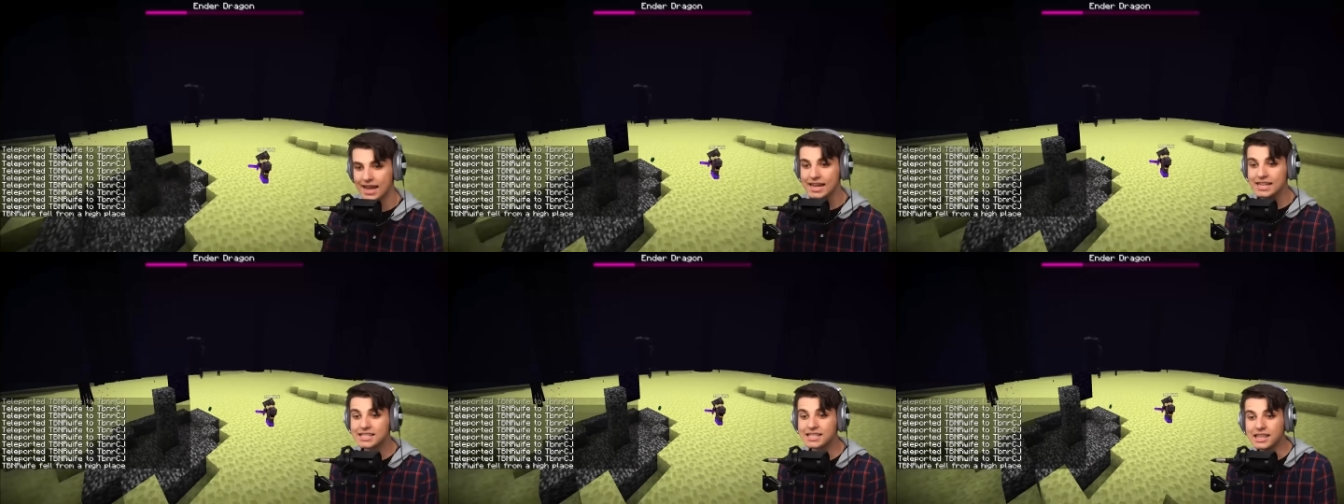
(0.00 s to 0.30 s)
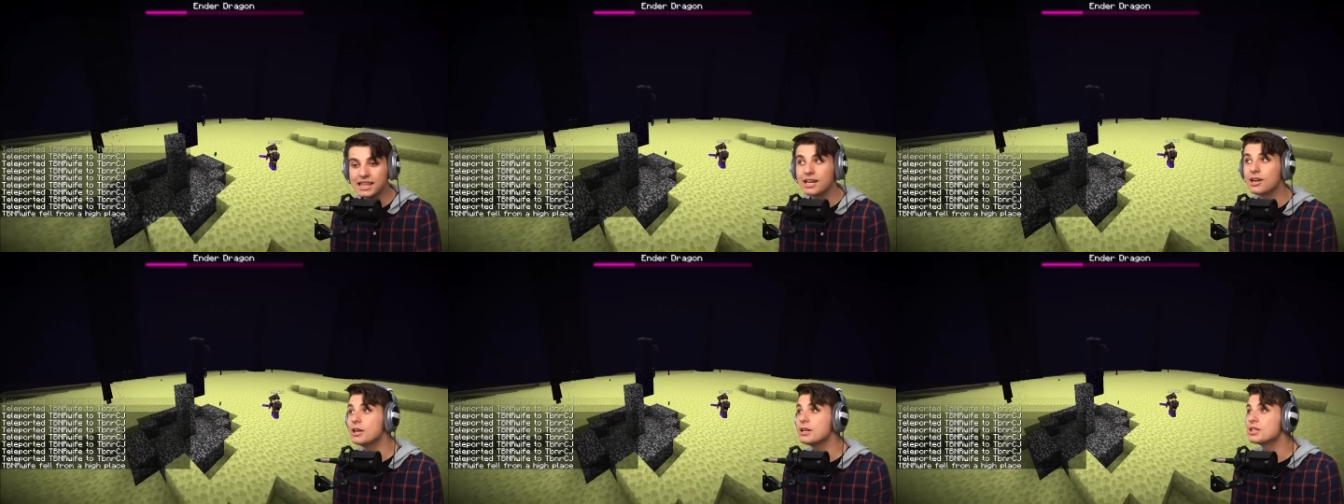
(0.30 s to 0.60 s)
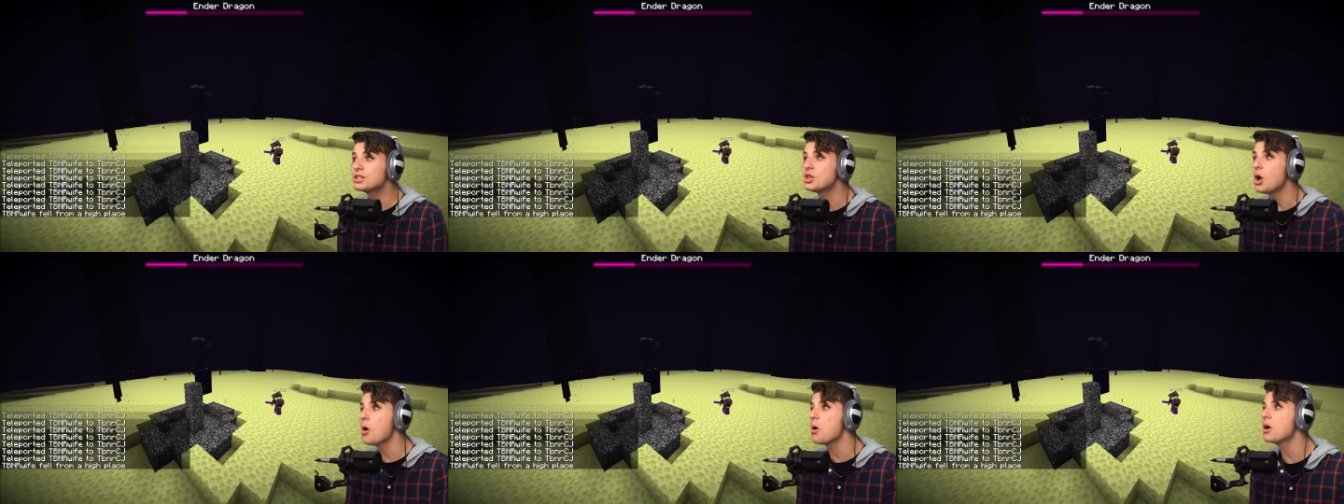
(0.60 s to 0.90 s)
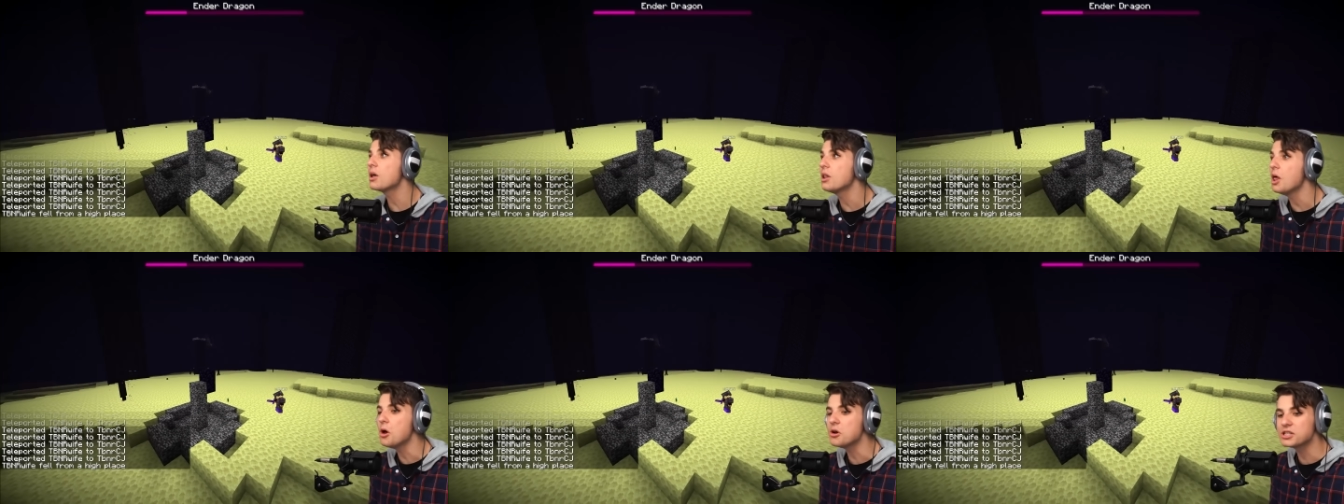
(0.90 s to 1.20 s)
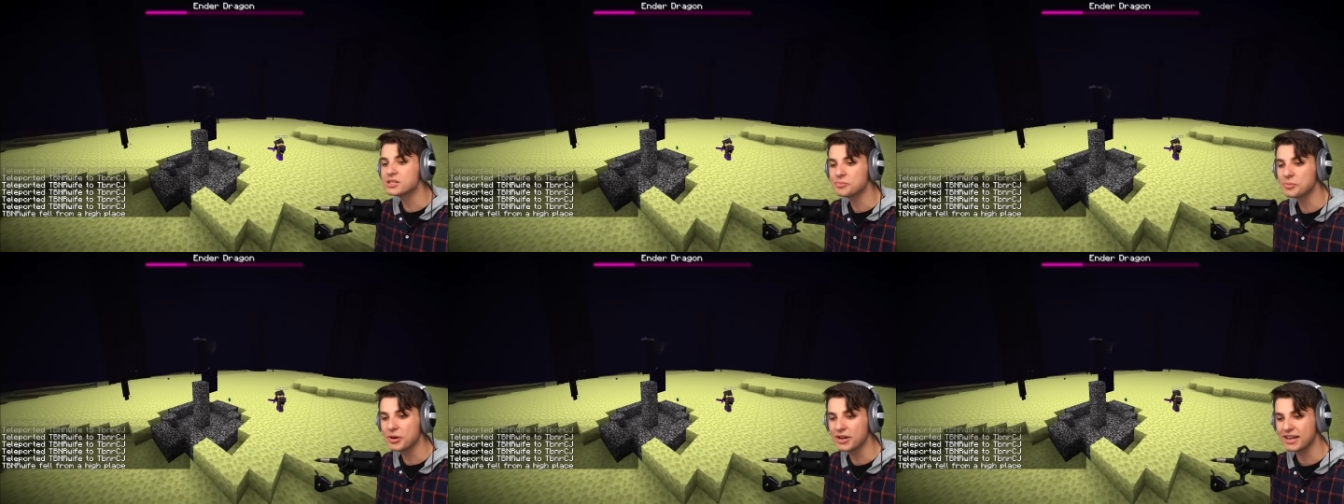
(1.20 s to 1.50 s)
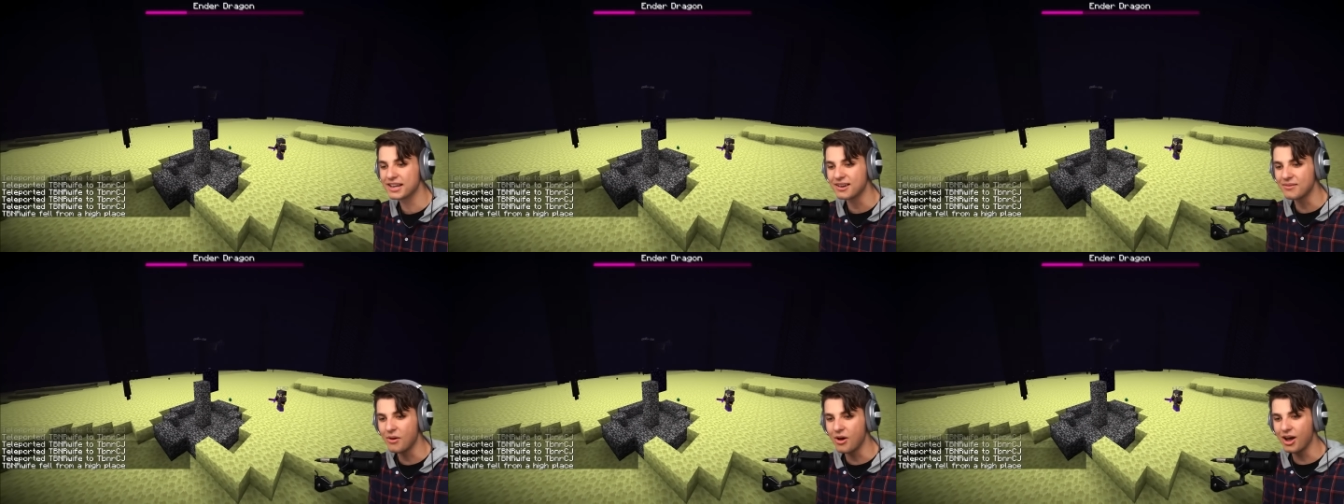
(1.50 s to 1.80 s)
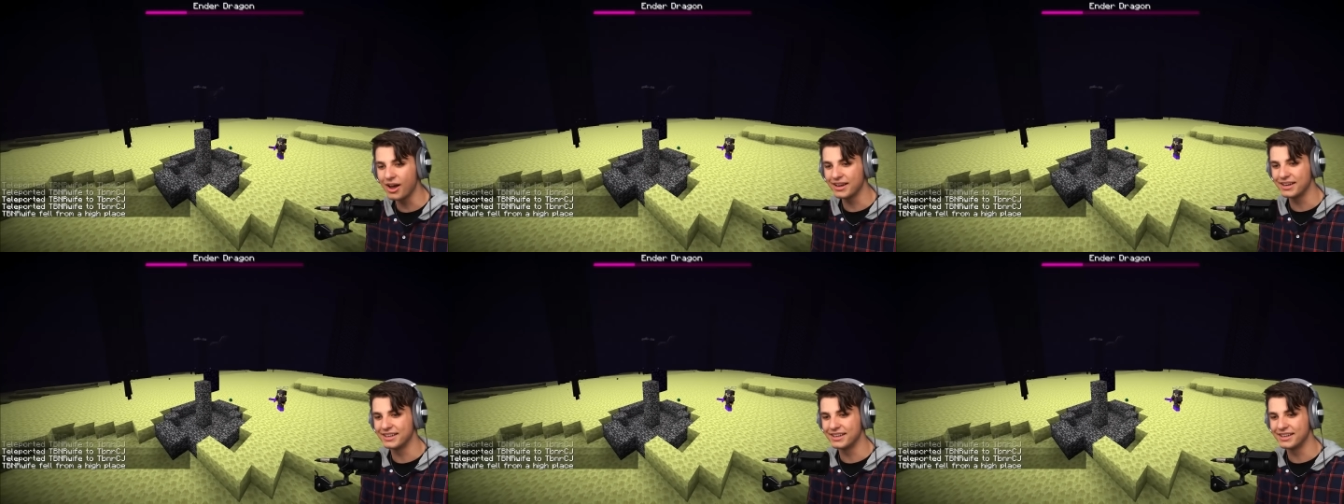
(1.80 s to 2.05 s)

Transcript: He's literally so close, Bree. Come on.